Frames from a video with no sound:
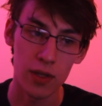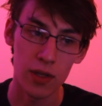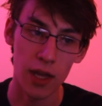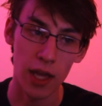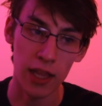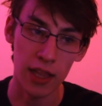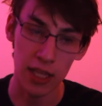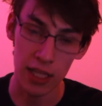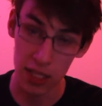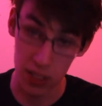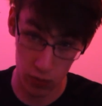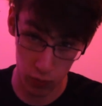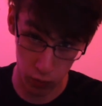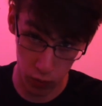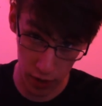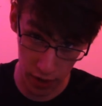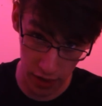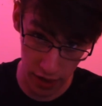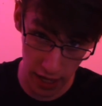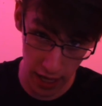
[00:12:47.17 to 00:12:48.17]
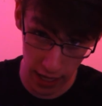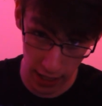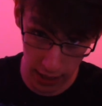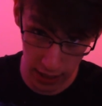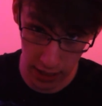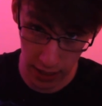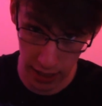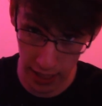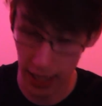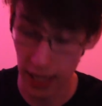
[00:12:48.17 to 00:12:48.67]
at least what they
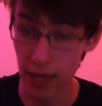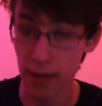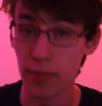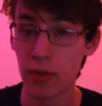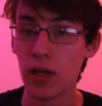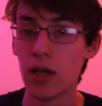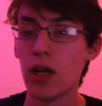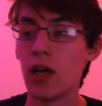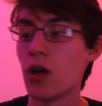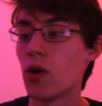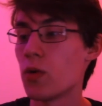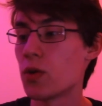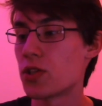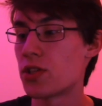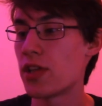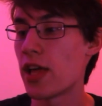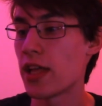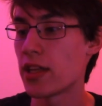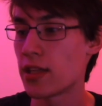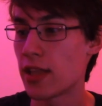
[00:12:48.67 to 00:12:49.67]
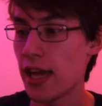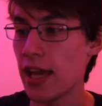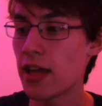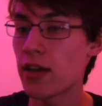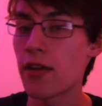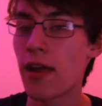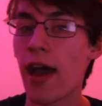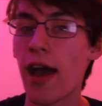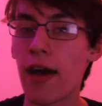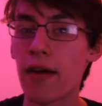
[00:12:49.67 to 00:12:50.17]
claim, was that they
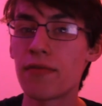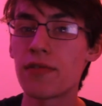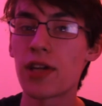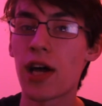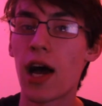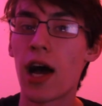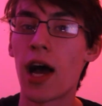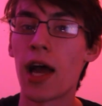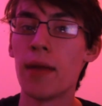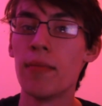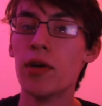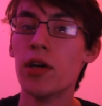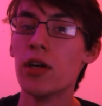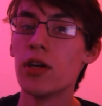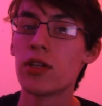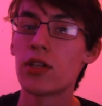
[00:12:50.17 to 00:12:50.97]
could have time